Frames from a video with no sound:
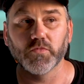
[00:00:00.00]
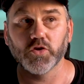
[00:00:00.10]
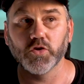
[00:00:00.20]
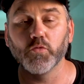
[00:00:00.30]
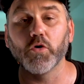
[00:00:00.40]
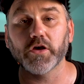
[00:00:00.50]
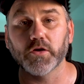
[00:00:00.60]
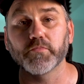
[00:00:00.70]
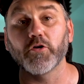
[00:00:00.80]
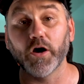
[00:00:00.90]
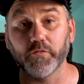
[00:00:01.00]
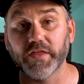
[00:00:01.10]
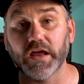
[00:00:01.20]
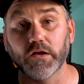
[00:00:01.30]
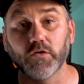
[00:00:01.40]
You'll want to comply with
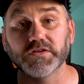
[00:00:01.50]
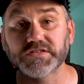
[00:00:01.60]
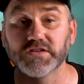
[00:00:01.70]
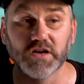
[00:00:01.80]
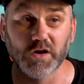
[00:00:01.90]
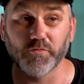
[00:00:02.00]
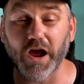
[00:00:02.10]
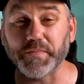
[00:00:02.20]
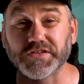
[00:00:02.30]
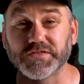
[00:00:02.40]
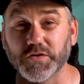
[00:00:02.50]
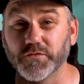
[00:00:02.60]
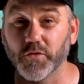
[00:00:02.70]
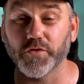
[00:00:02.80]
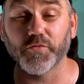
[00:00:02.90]
their laws. Perhaps a
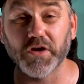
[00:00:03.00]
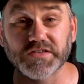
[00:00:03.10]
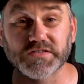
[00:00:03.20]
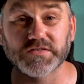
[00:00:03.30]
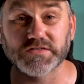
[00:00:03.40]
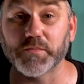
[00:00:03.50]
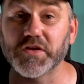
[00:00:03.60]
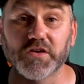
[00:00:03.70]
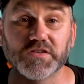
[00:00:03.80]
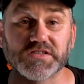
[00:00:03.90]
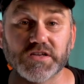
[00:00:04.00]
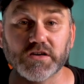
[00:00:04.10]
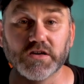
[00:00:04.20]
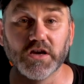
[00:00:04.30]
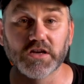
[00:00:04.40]
243 is something to
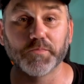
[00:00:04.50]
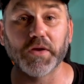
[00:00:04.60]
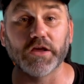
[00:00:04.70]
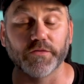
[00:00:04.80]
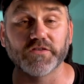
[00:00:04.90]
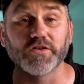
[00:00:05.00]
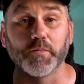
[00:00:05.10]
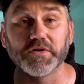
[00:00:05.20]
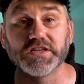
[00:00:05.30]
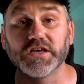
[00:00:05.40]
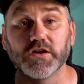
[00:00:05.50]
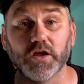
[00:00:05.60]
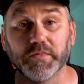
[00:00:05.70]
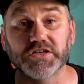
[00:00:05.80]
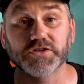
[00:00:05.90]
consider, depending on the type of deer you're
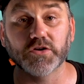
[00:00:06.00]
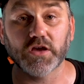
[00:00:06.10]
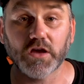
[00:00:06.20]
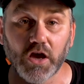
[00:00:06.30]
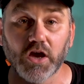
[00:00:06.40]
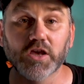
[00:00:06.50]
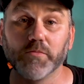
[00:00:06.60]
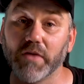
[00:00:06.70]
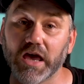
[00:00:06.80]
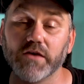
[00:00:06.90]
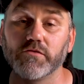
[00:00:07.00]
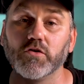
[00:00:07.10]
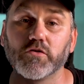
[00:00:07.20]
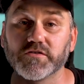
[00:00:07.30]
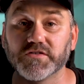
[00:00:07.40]
going to be shooting. You may even
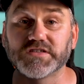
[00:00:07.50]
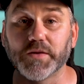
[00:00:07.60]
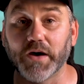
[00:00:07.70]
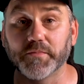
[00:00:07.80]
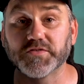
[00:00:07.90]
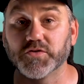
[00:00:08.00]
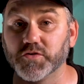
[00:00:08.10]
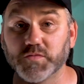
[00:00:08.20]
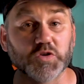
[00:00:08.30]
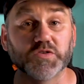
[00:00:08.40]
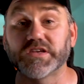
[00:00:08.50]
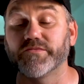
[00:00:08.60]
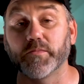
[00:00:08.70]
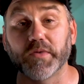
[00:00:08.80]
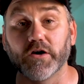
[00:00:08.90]
look to step up to
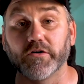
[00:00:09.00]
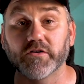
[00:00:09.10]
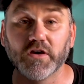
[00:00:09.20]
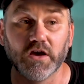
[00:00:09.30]
270 and beyond.